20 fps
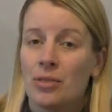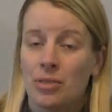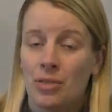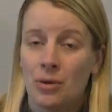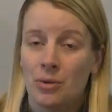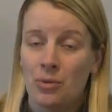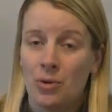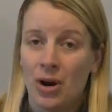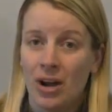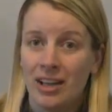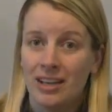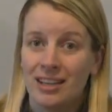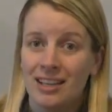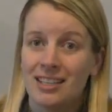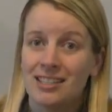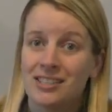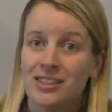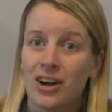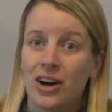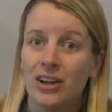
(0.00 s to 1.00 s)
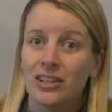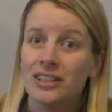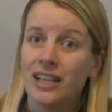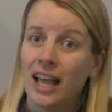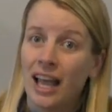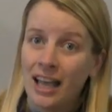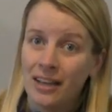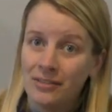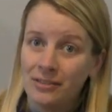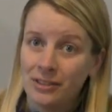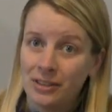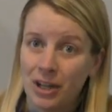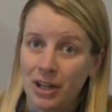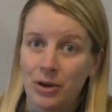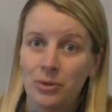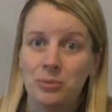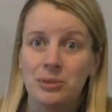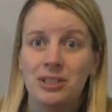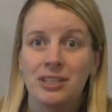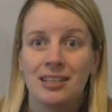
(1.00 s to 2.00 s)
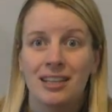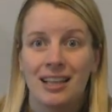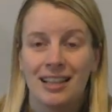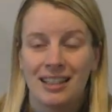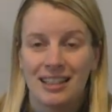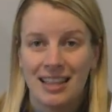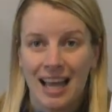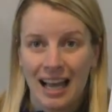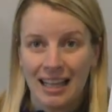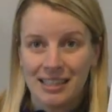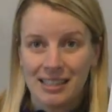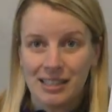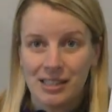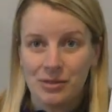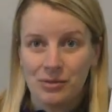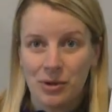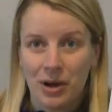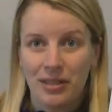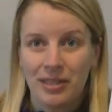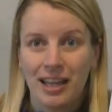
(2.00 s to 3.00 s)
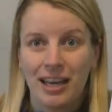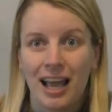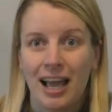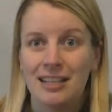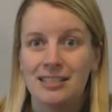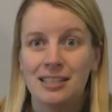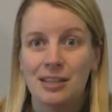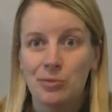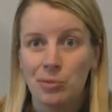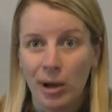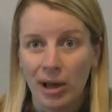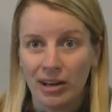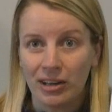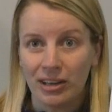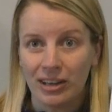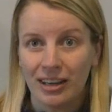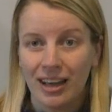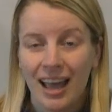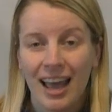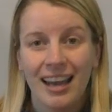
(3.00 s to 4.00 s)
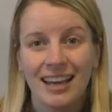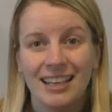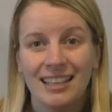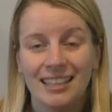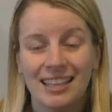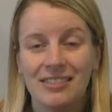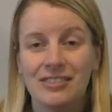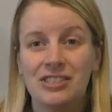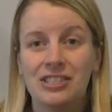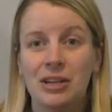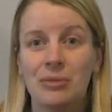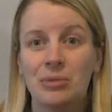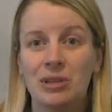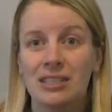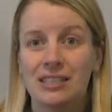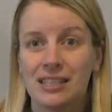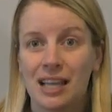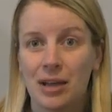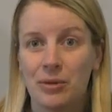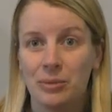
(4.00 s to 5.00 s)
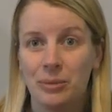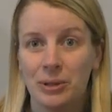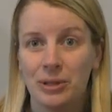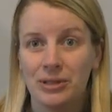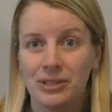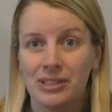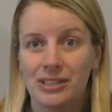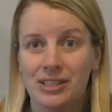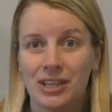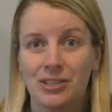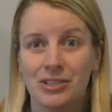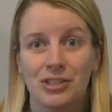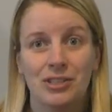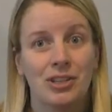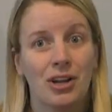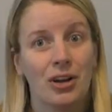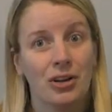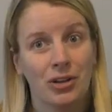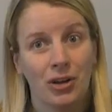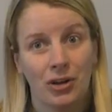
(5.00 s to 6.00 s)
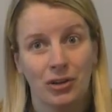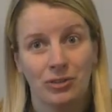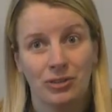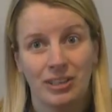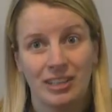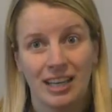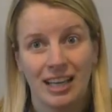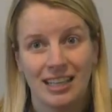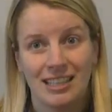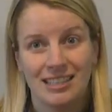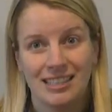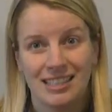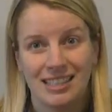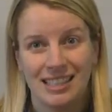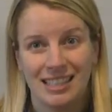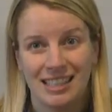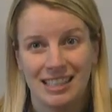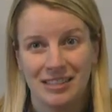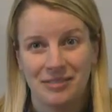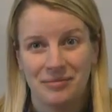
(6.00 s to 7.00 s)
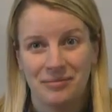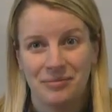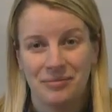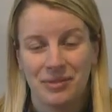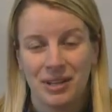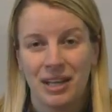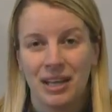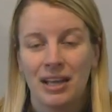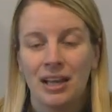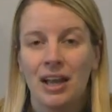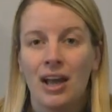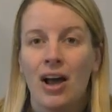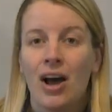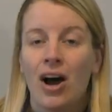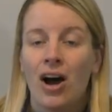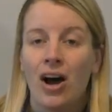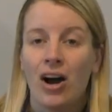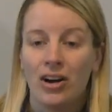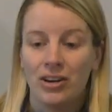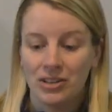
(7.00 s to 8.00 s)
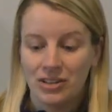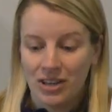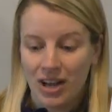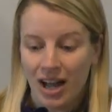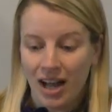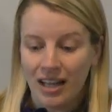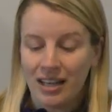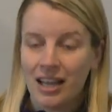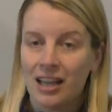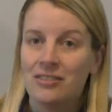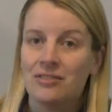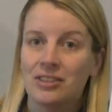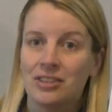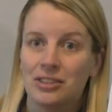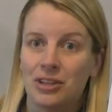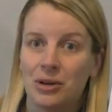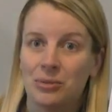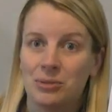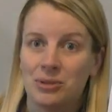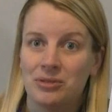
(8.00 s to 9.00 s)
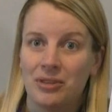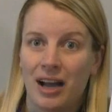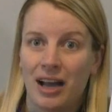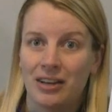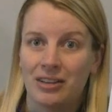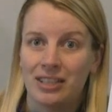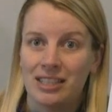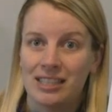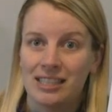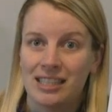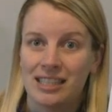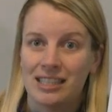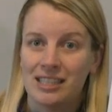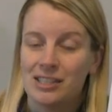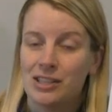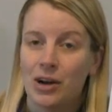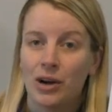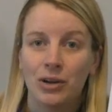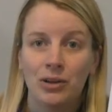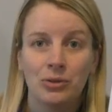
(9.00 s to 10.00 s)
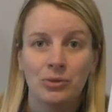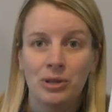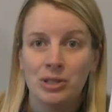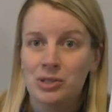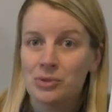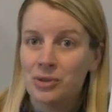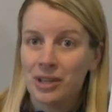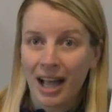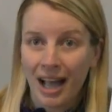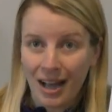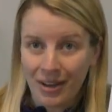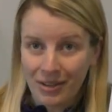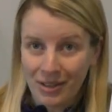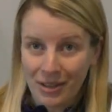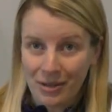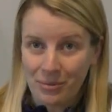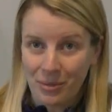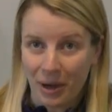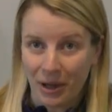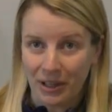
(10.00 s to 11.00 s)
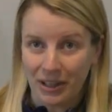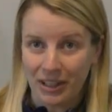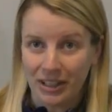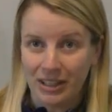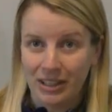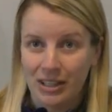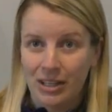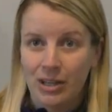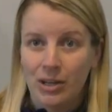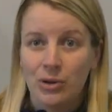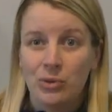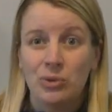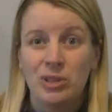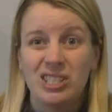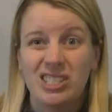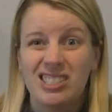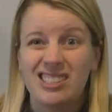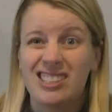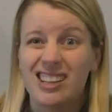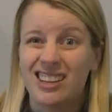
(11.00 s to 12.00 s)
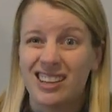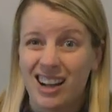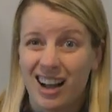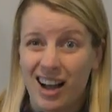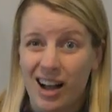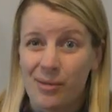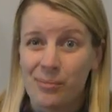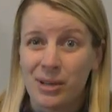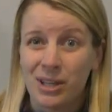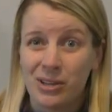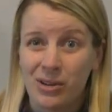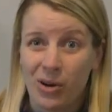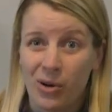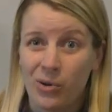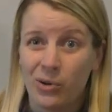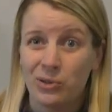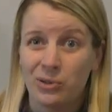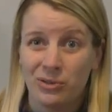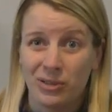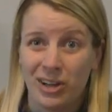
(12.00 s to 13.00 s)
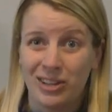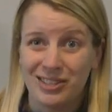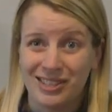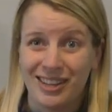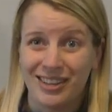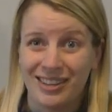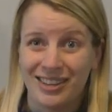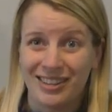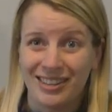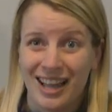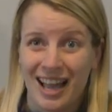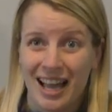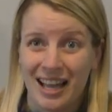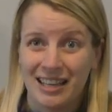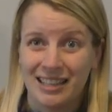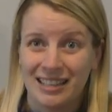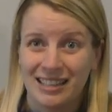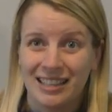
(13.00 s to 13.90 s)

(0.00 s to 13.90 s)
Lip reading: The one is called enveloped. That's the one that has the butter, and it gives some examples, such as our COVID-19. Our non-enveloped viruses are the ones without the butter, which is a common cold falls under that.